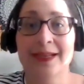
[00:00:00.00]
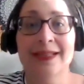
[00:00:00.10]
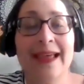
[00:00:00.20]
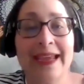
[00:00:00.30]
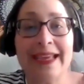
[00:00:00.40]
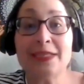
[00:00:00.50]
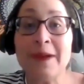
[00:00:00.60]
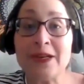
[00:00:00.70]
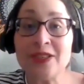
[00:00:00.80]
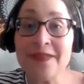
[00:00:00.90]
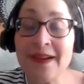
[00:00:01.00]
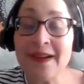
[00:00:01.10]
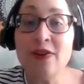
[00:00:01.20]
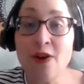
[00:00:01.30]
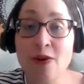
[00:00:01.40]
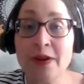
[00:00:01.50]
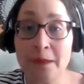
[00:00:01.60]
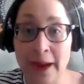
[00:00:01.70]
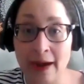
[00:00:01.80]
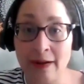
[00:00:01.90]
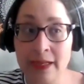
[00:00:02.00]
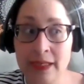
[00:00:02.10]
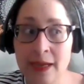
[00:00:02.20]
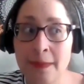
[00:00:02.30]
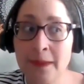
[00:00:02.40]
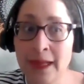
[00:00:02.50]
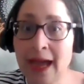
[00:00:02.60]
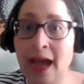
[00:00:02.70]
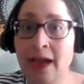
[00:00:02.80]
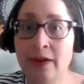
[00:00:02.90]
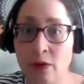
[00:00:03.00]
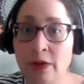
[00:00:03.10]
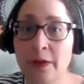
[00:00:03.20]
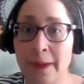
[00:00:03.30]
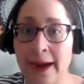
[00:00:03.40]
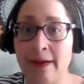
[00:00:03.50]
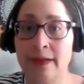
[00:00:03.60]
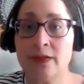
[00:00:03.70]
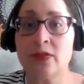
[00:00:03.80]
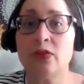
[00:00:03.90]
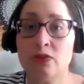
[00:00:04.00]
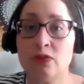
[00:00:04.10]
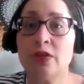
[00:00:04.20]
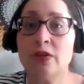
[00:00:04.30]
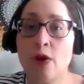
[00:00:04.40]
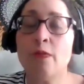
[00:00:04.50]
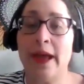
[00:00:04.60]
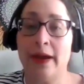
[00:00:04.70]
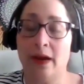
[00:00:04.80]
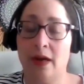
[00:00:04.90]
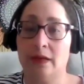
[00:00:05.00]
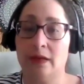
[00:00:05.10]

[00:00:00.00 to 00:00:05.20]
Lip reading: Like, especially if I know their parents, I'm like, I know your parents. You should know better.